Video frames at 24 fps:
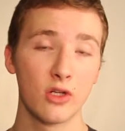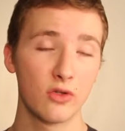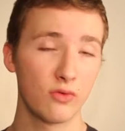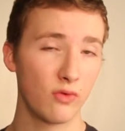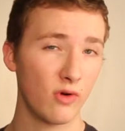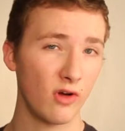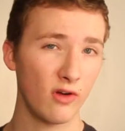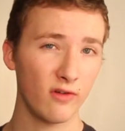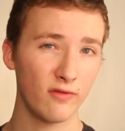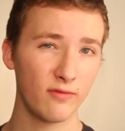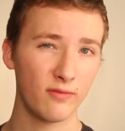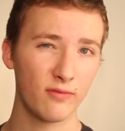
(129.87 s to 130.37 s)

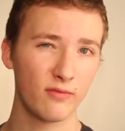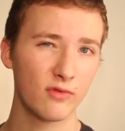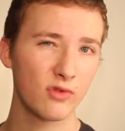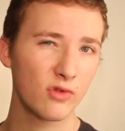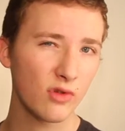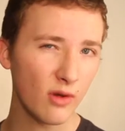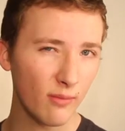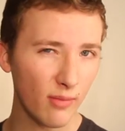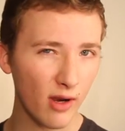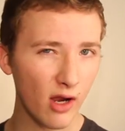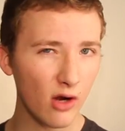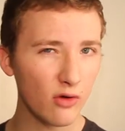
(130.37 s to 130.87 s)

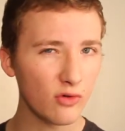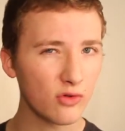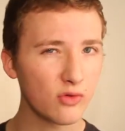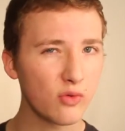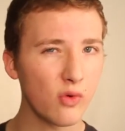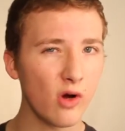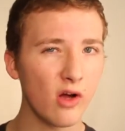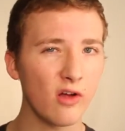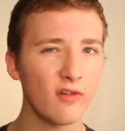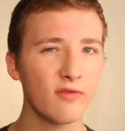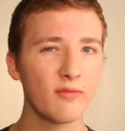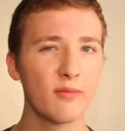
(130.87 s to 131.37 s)
about
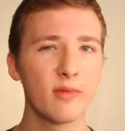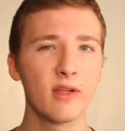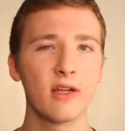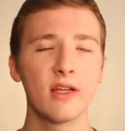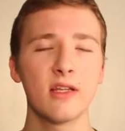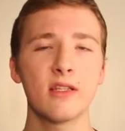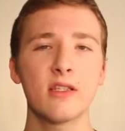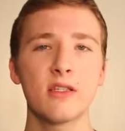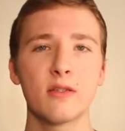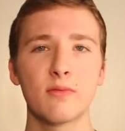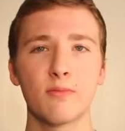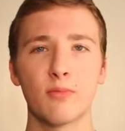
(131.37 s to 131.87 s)
12
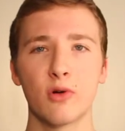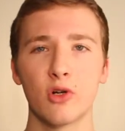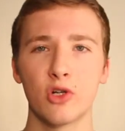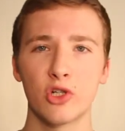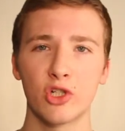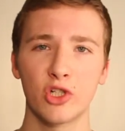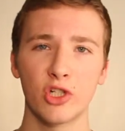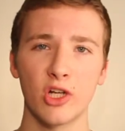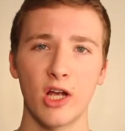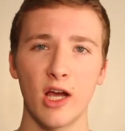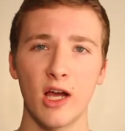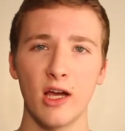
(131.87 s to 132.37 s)
minutes per
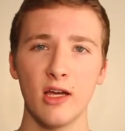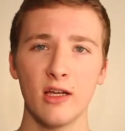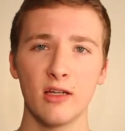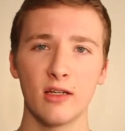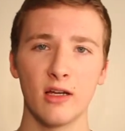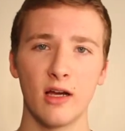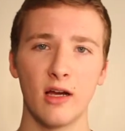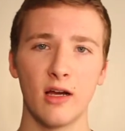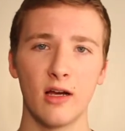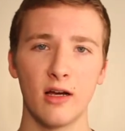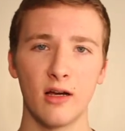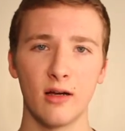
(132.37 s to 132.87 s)
shot
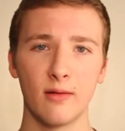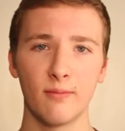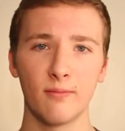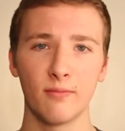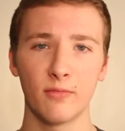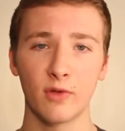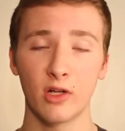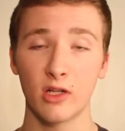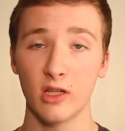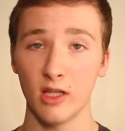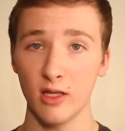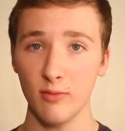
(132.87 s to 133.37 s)

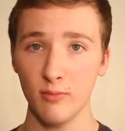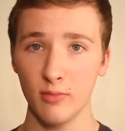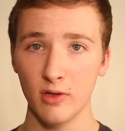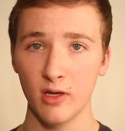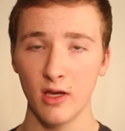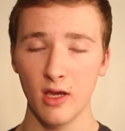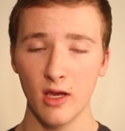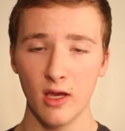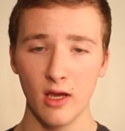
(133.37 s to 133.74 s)
clip,